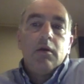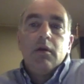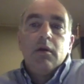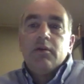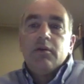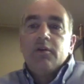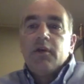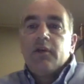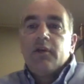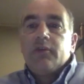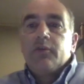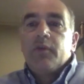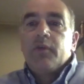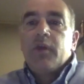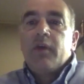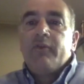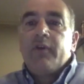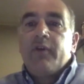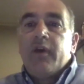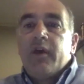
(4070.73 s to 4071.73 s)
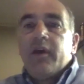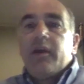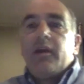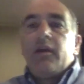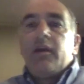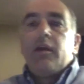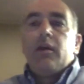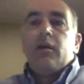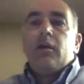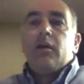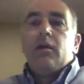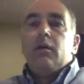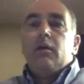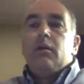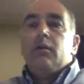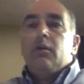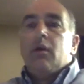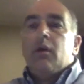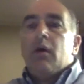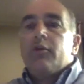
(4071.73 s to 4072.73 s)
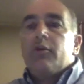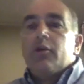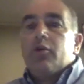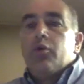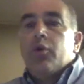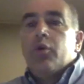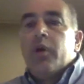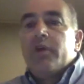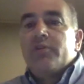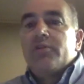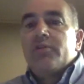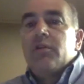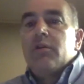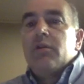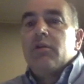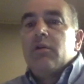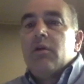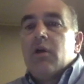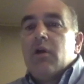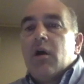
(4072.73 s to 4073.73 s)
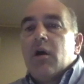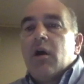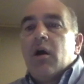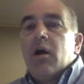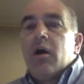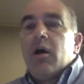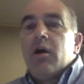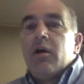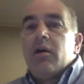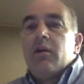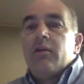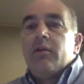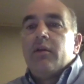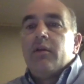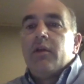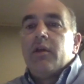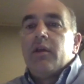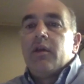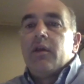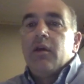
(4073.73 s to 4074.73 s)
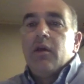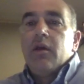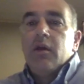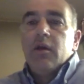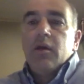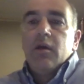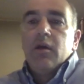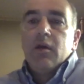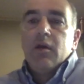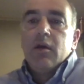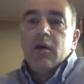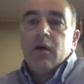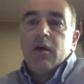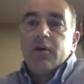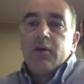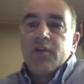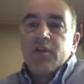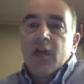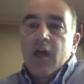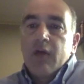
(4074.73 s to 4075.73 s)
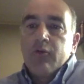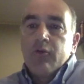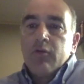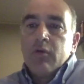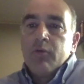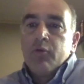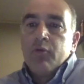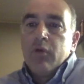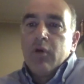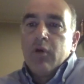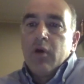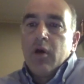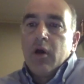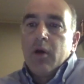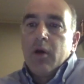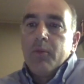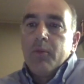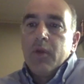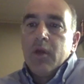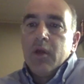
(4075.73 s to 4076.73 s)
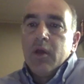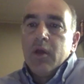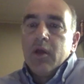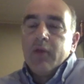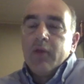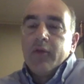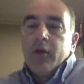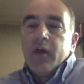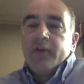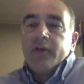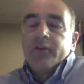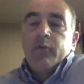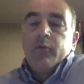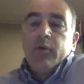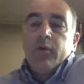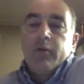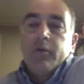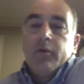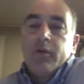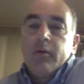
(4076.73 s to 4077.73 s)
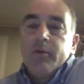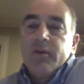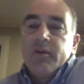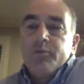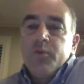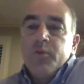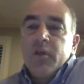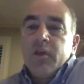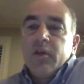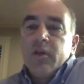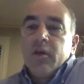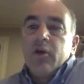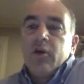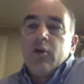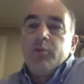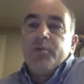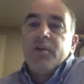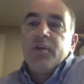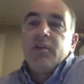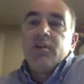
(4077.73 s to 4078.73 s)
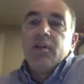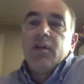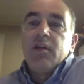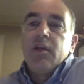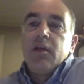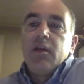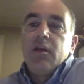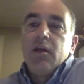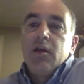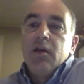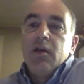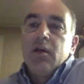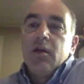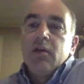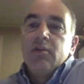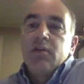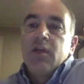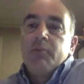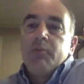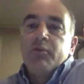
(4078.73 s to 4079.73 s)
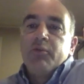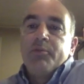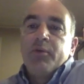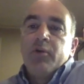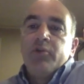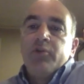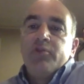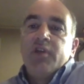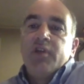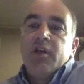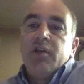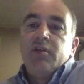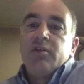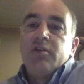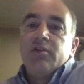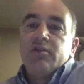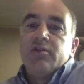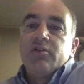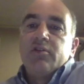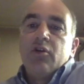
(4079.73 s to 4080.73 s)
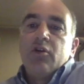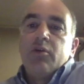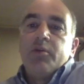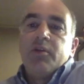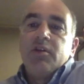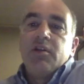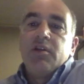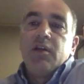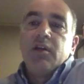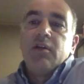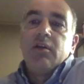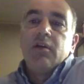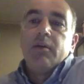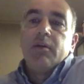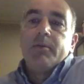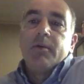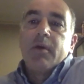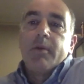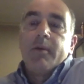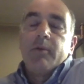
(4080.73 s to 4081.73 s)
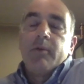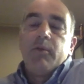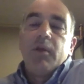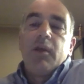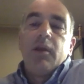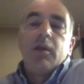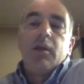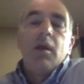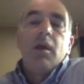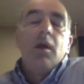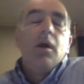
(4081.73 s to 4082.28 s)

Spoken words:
Jason, we have another question in the chat room. They're asking whether we're going to be speaking on OPT, proposed changes to OPT in an upcoming meeting.